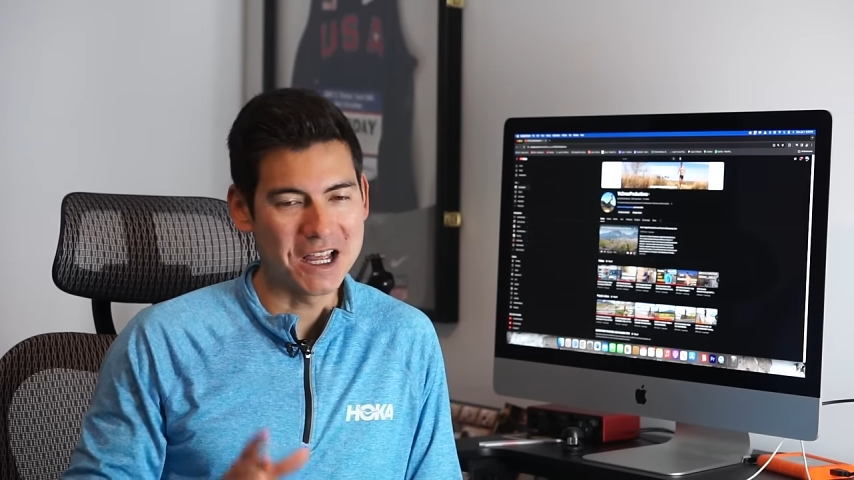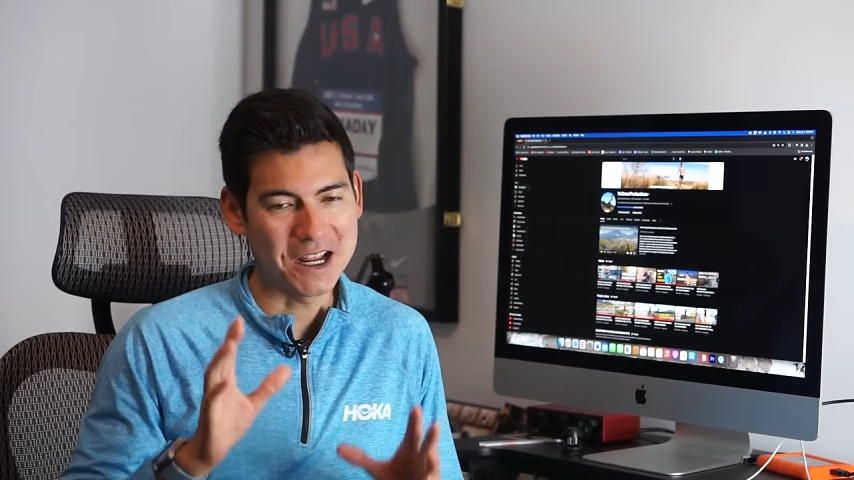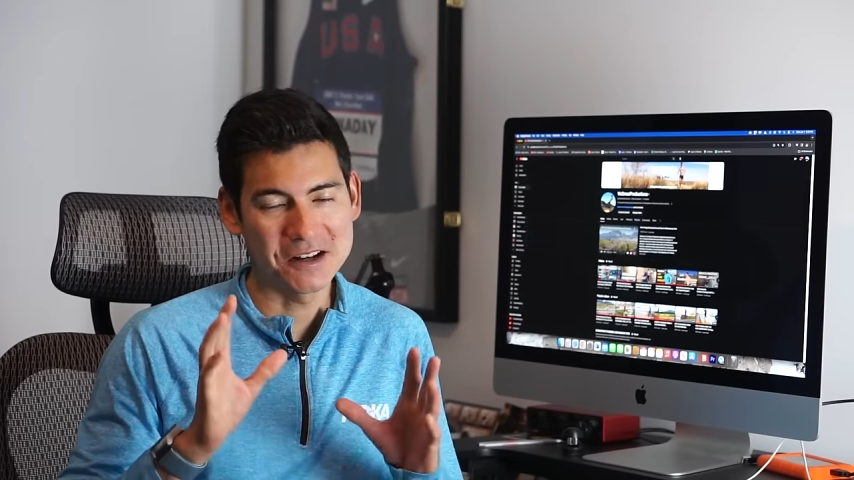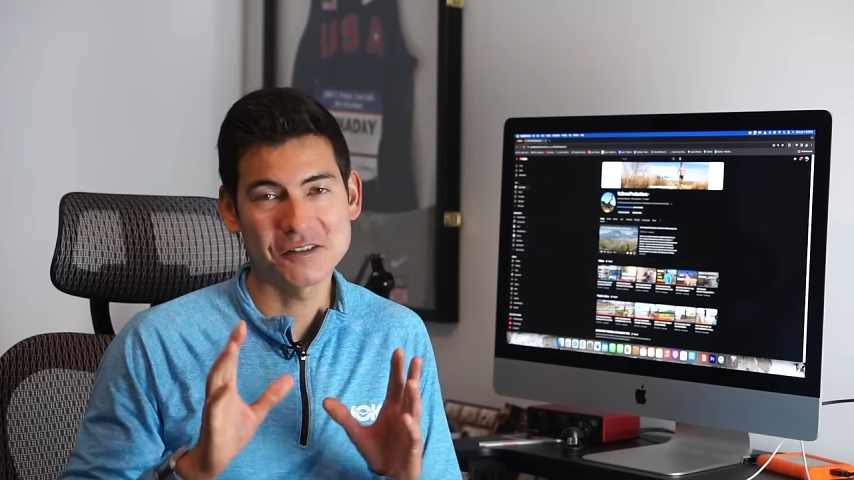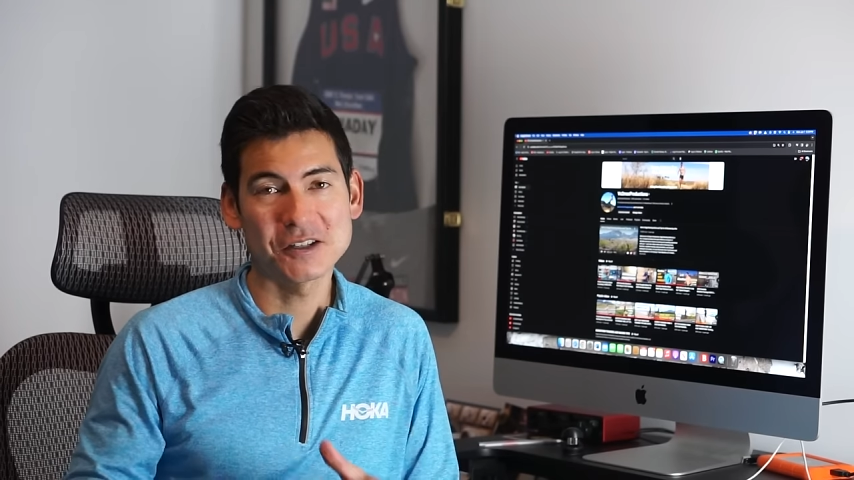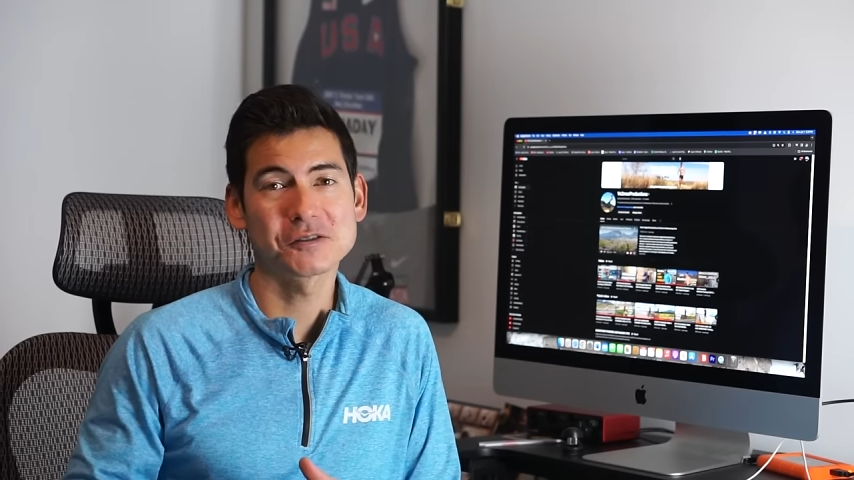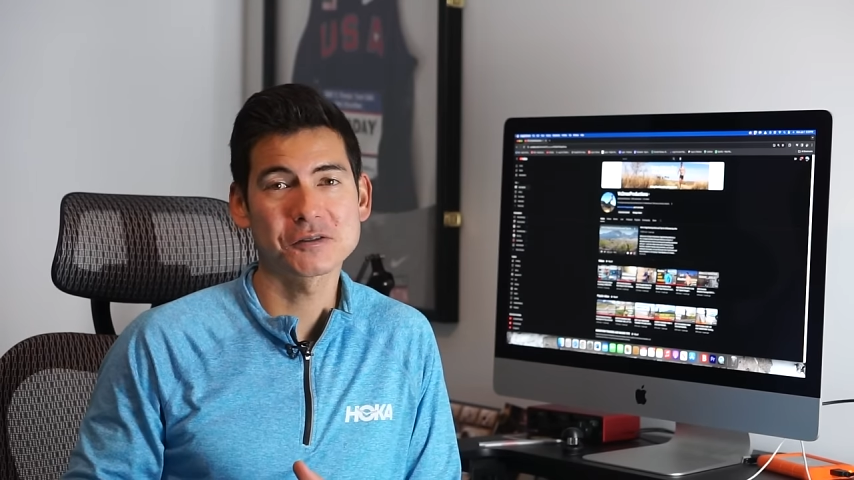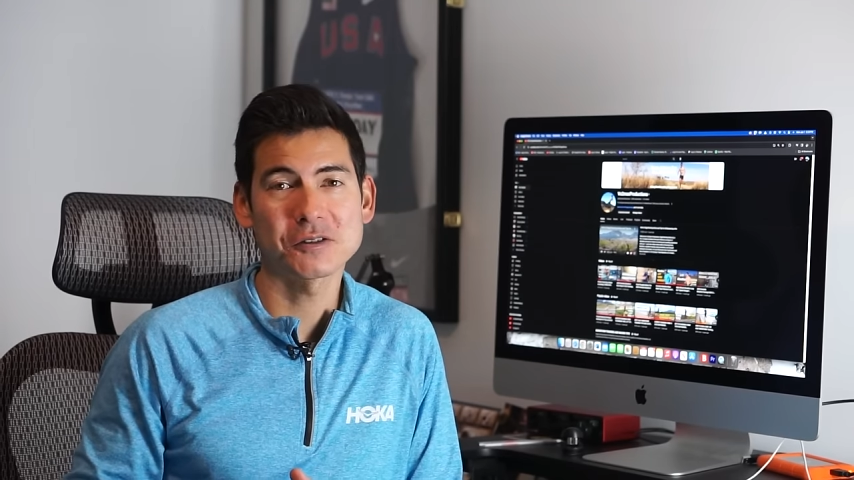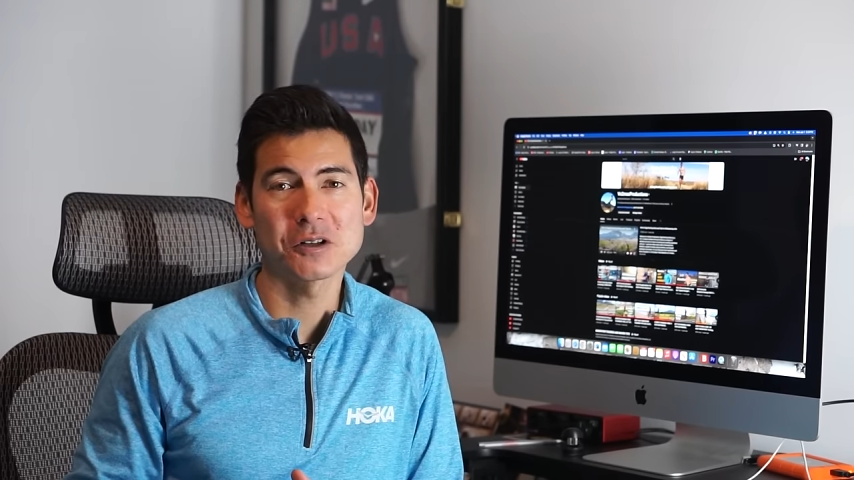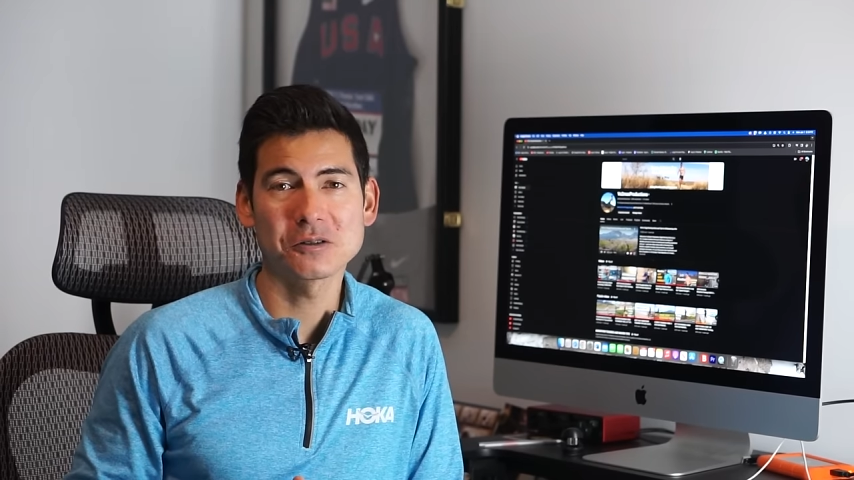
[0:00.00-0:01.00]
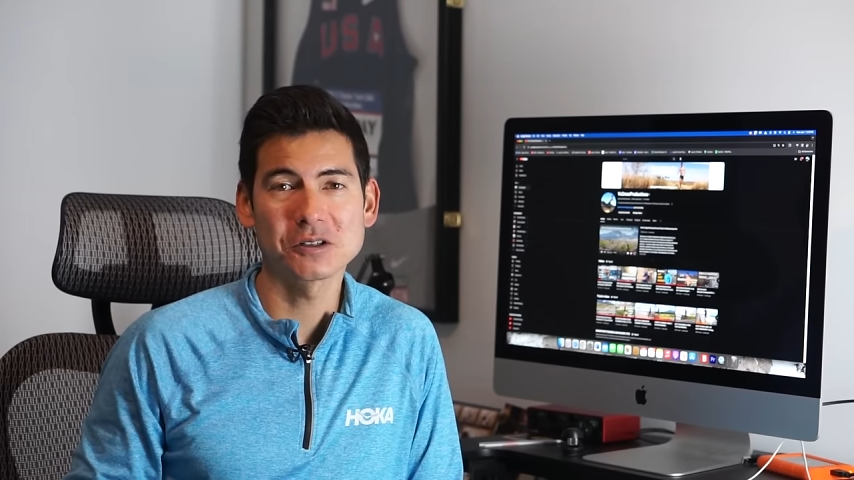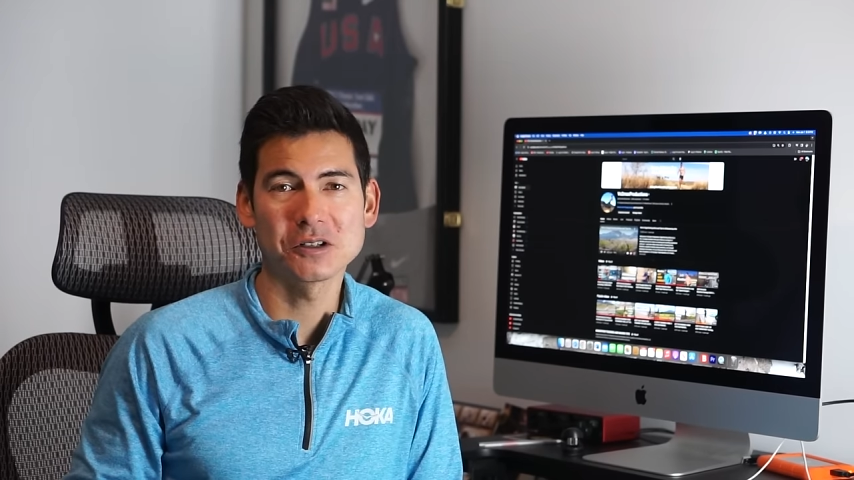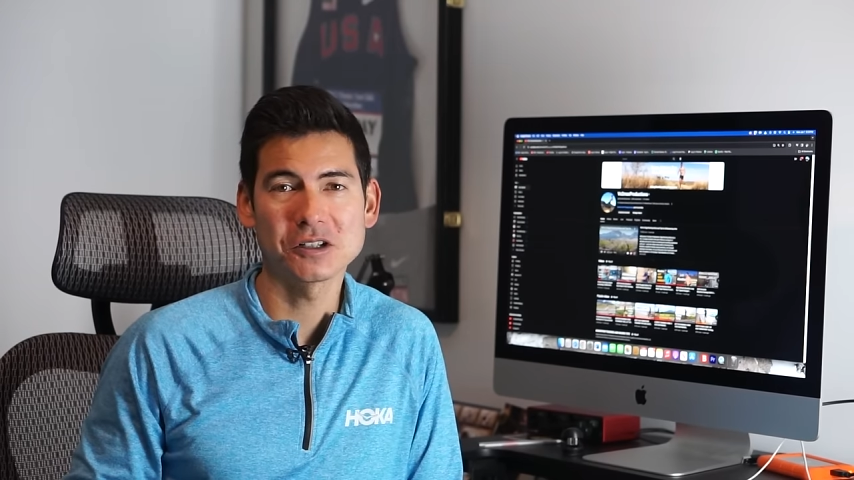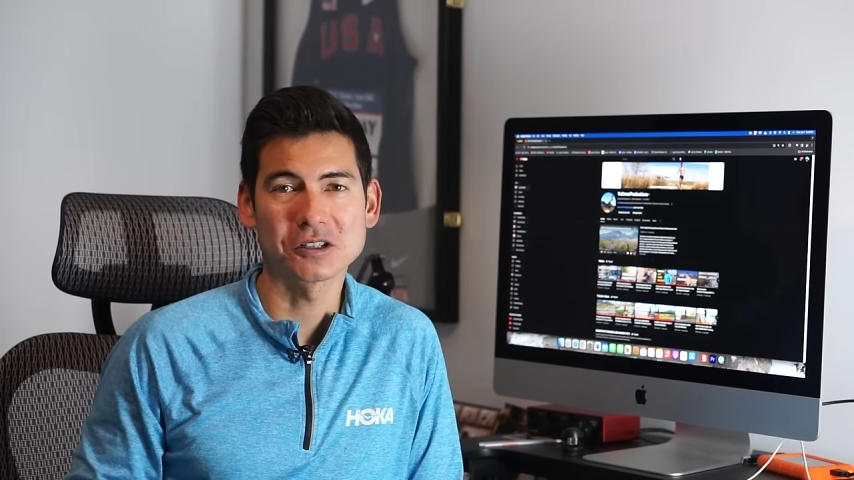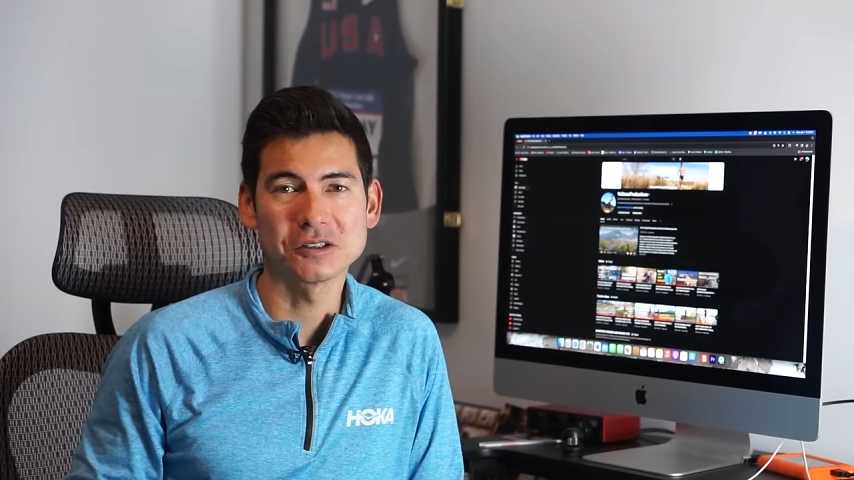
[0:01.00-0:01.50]
and thanks for following
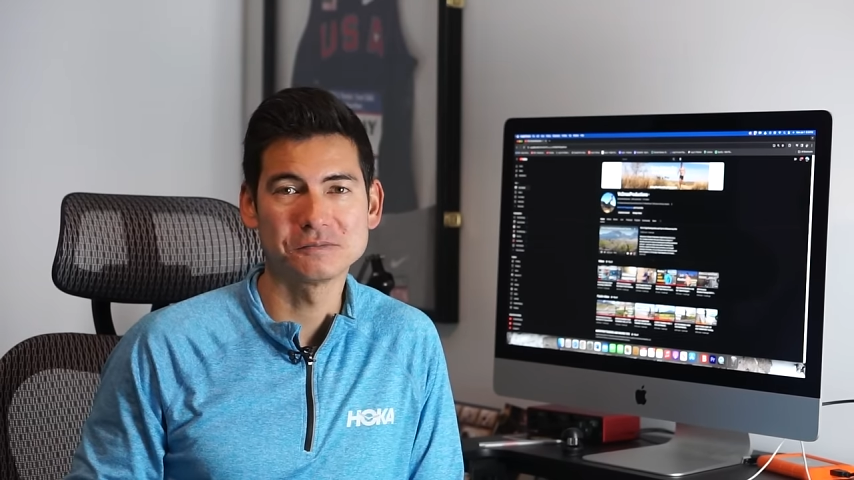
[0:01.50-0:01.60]
along.